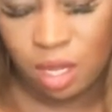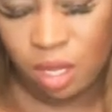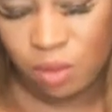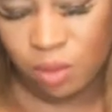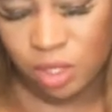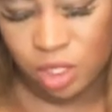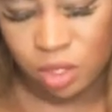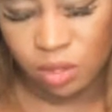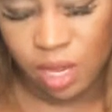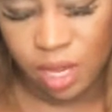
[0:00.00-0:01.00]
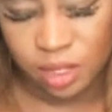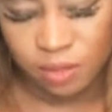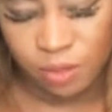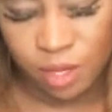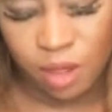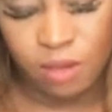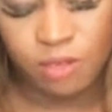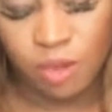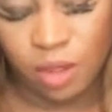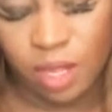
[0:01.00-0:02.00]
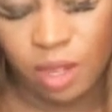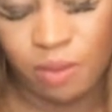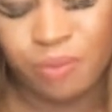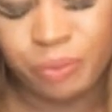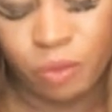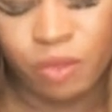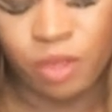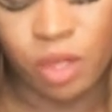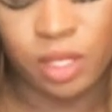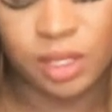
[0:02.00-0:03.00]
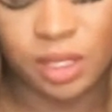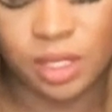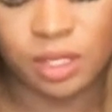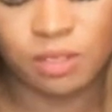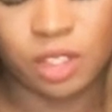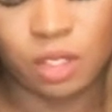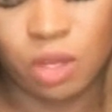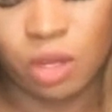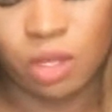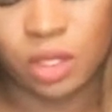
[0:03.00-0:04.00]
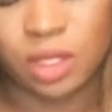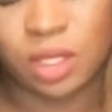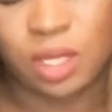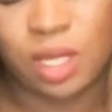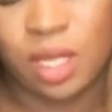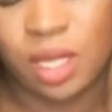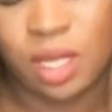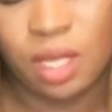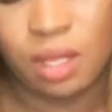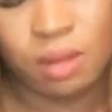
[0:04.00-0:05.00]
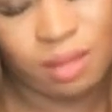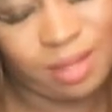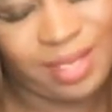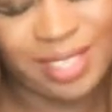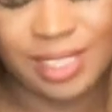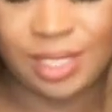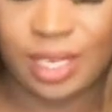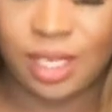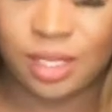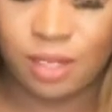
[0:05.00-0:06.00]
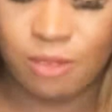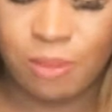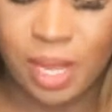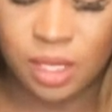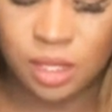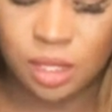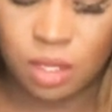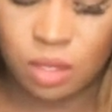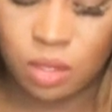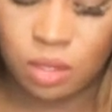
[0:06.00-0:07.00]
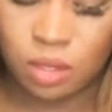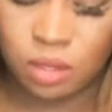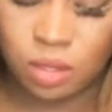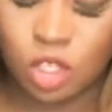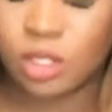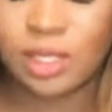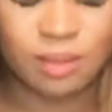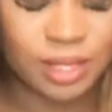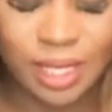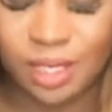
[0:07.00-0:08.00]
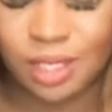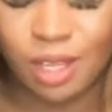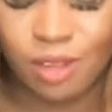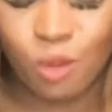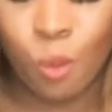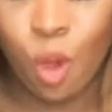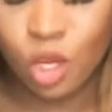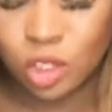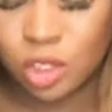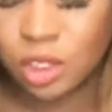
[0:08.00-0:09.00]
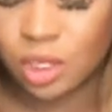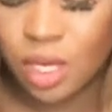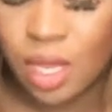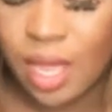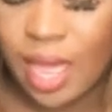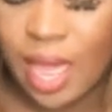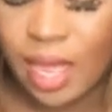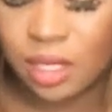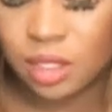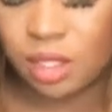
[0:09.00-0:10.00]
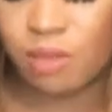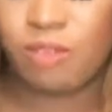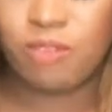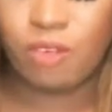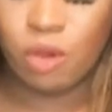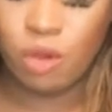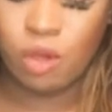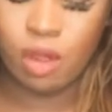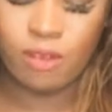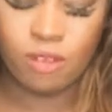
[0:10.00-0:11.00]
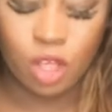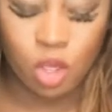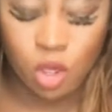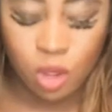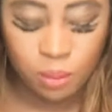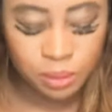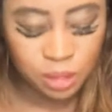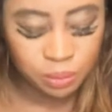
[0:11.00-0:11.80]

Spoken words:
additional cards have we got for you? We've got the Six of Swords, the Six of Pentacles, the Six of Wands, and the Four of Cups.